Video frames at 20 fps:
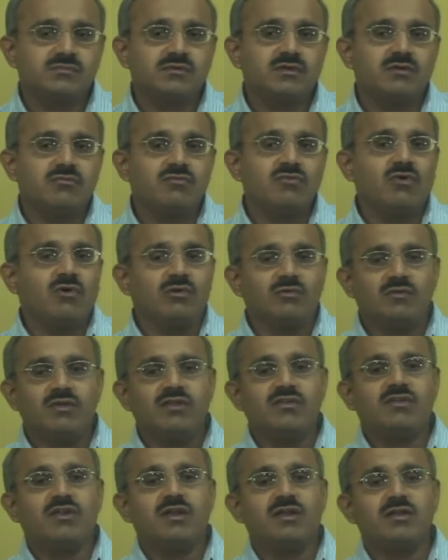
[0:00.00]
we
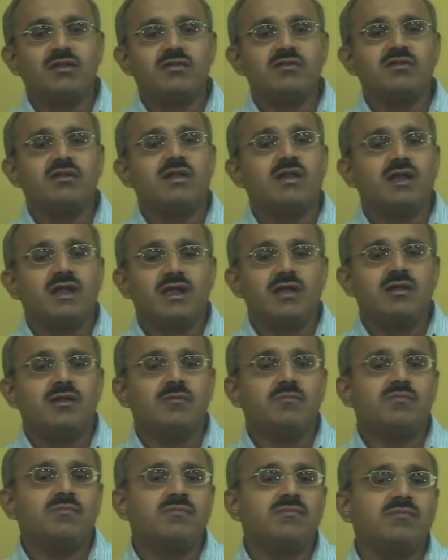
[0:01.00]
always end up
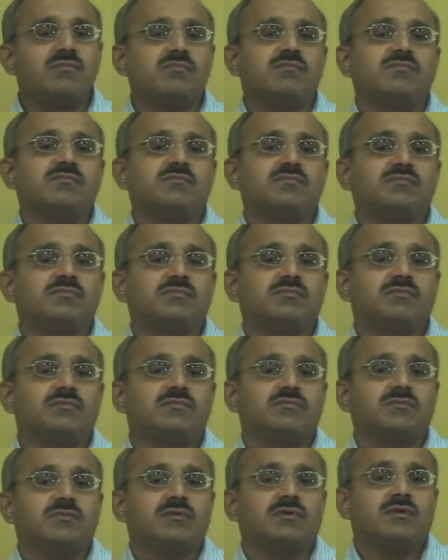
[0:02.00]

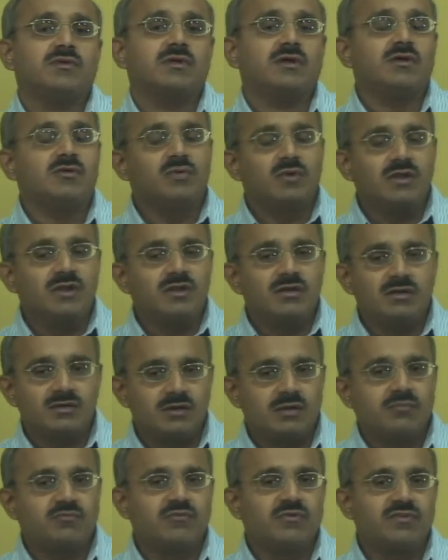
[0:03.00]
doing
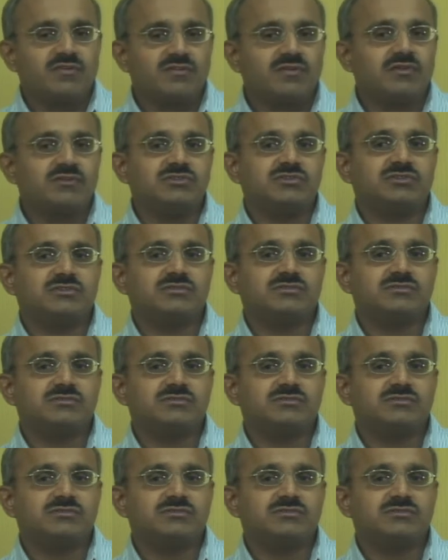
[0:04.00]
depth first search.